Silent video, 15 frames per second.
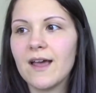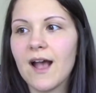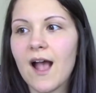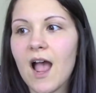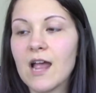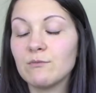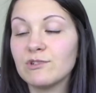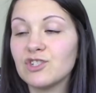
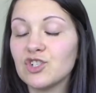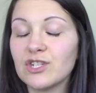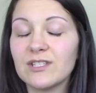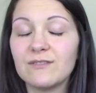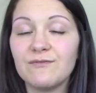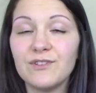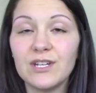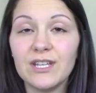I was
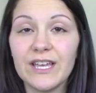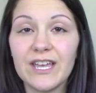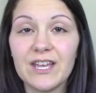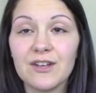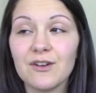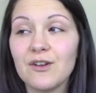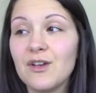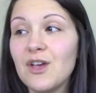just
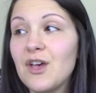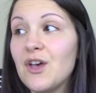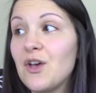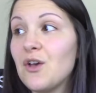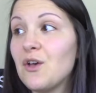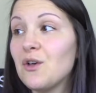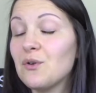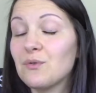feeling
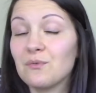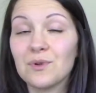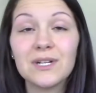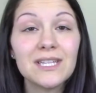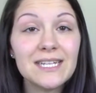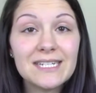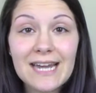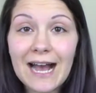
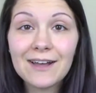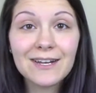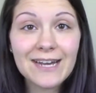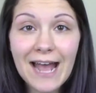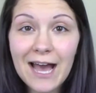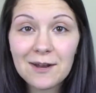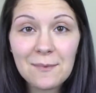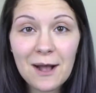really down
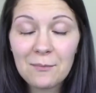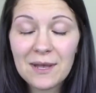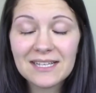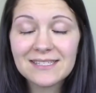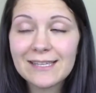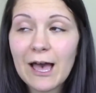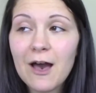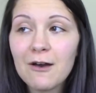and out about
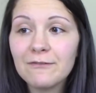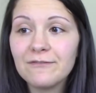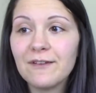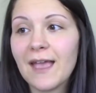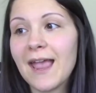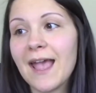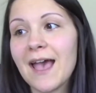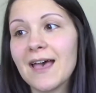myself,
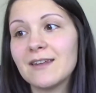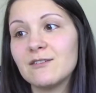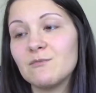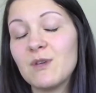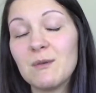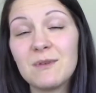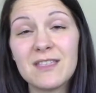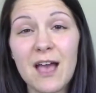and
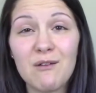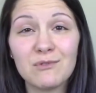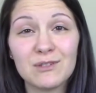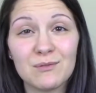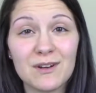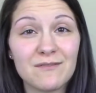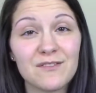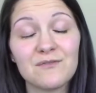maybe that
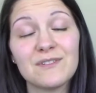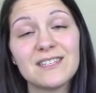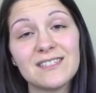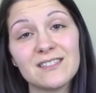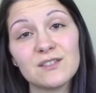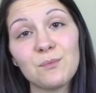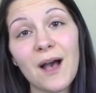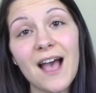was one of the
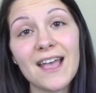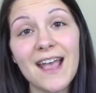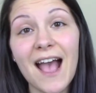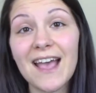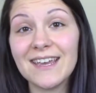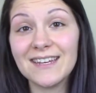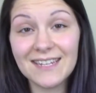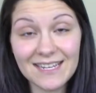reasons why
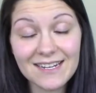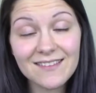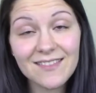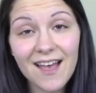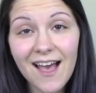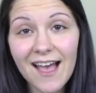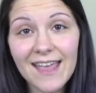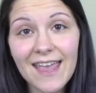I needed
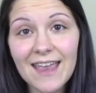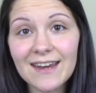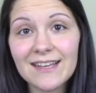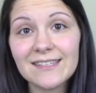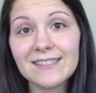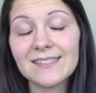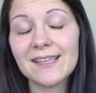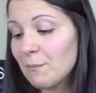the
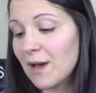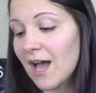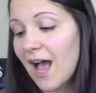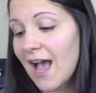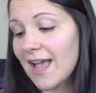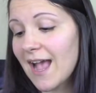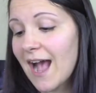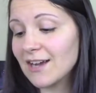hiatus. But
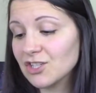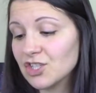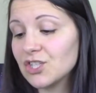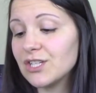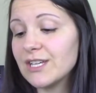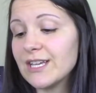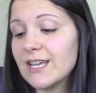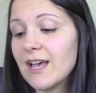I
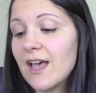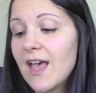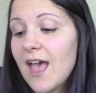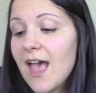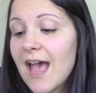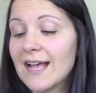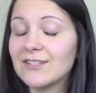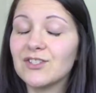actually
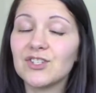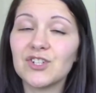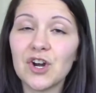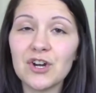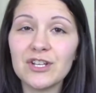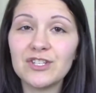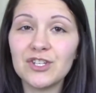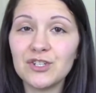had
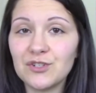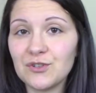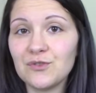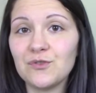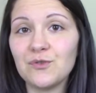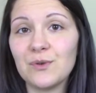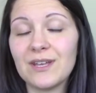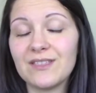started to
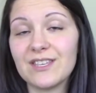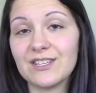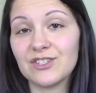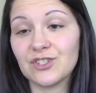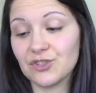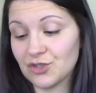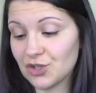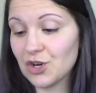do
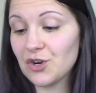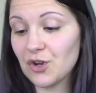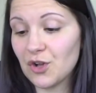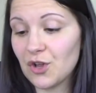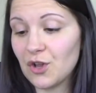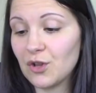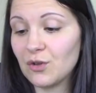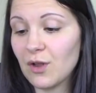this
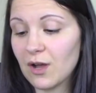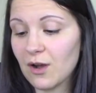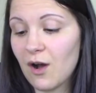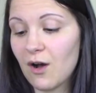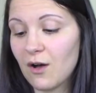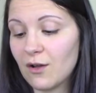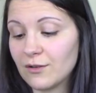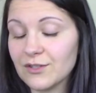journal
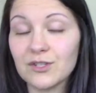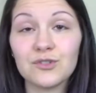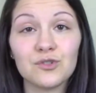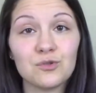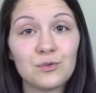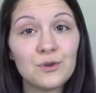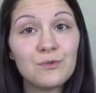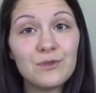called
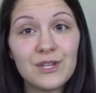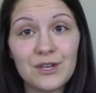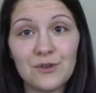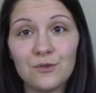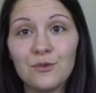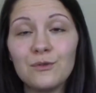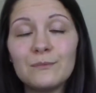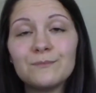True
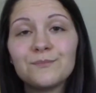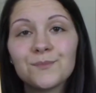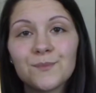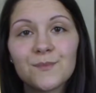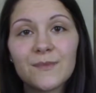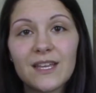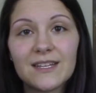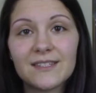You.
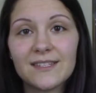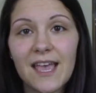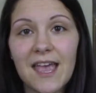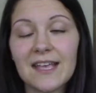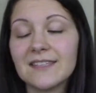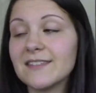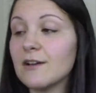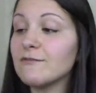It's
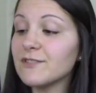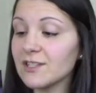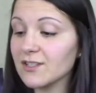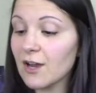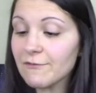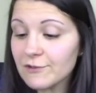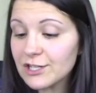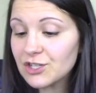a
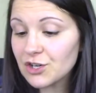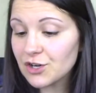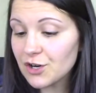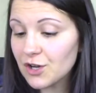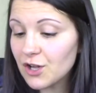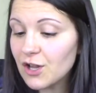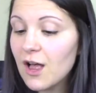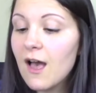self-discovery
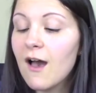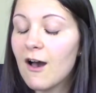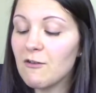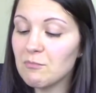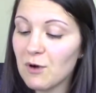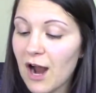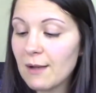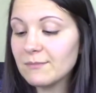journal
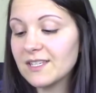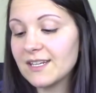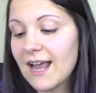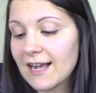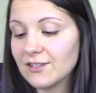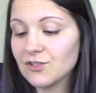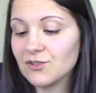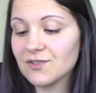of prompts and
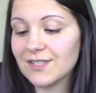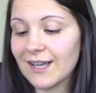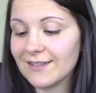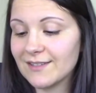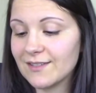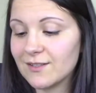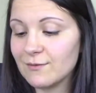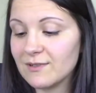
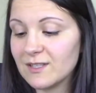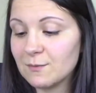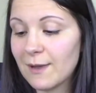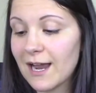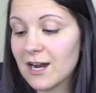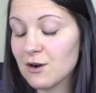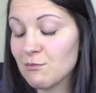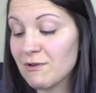exercises to
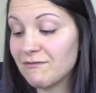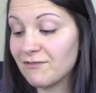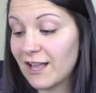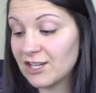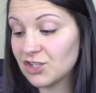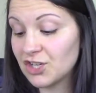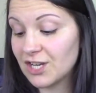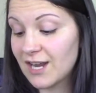inspire
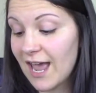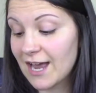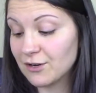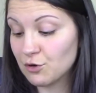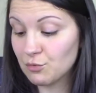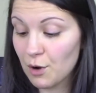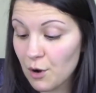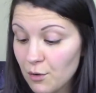reflection
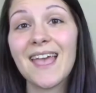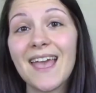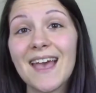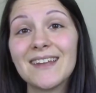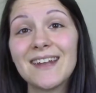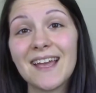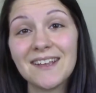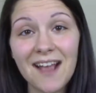and growth.
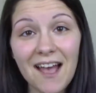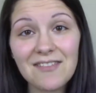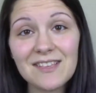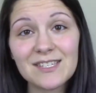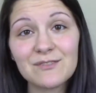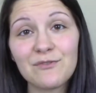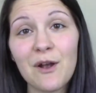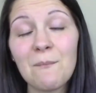And I got
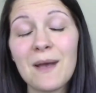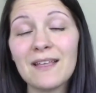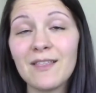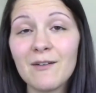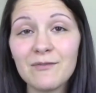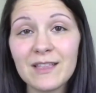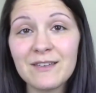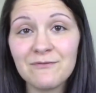this from my
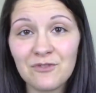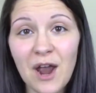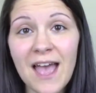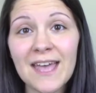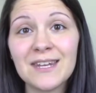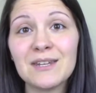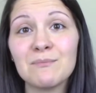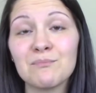lovely
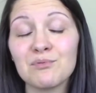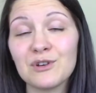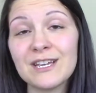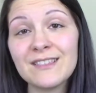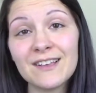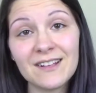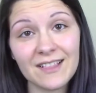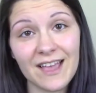friend,
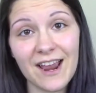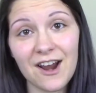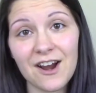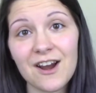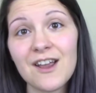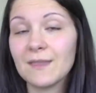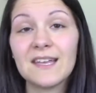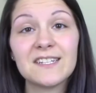Brie
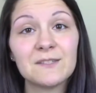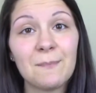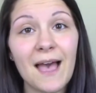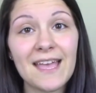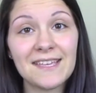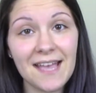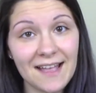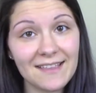LeClaire. It's
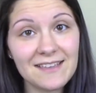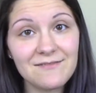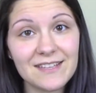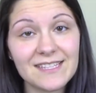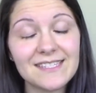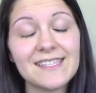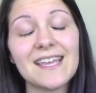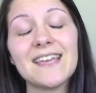by Kelly
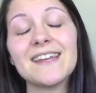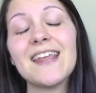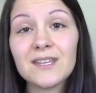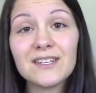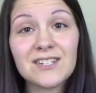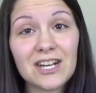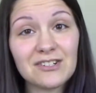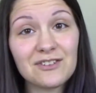
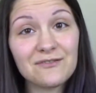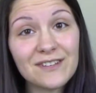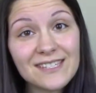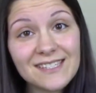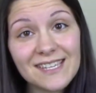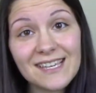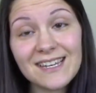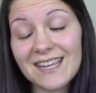Vincent. Dr.
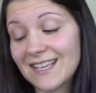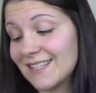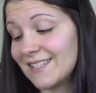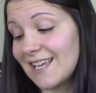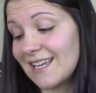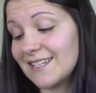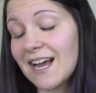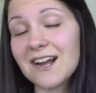Vincent is
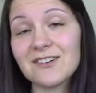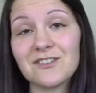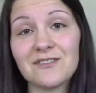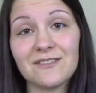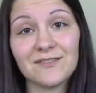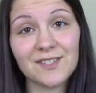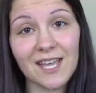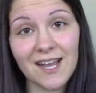a doctor
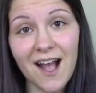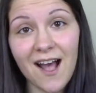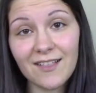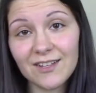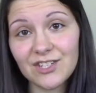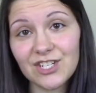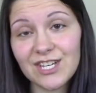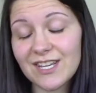of
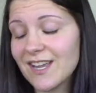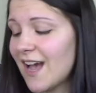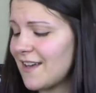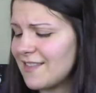psychology.